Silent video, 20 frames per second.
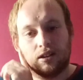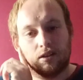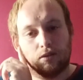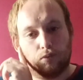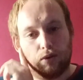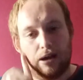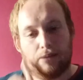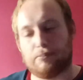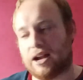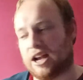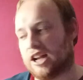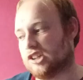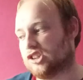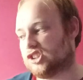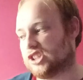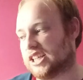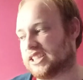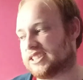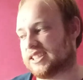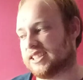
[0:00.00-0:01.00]
when
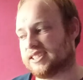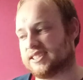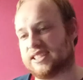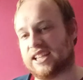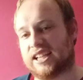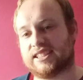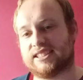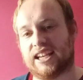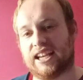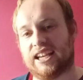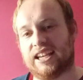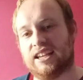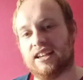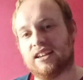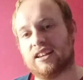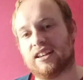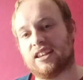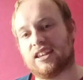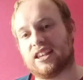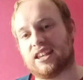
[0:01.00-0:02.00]
Manchester City
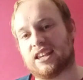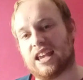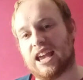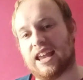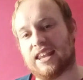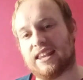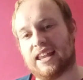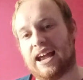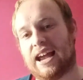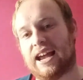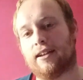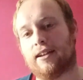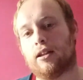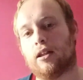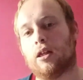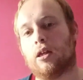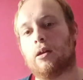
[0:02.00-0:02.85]
get there,